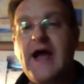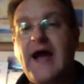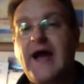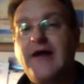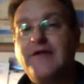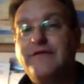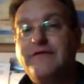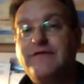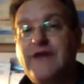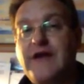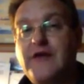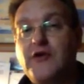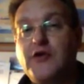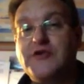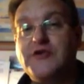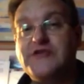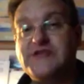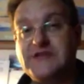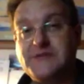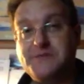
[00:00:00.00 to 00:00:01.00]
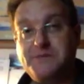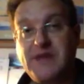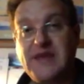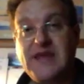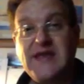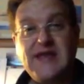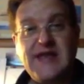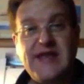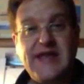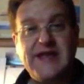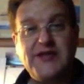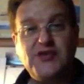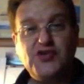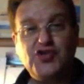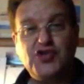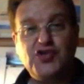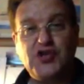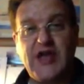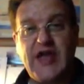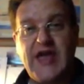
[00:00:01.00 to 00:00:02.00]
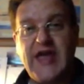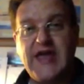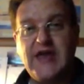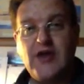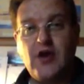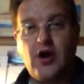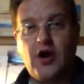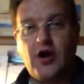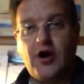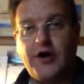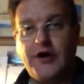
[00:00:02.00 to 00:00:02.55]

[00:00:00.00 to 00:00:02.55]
and Pharos is P-H-A-R-O-S,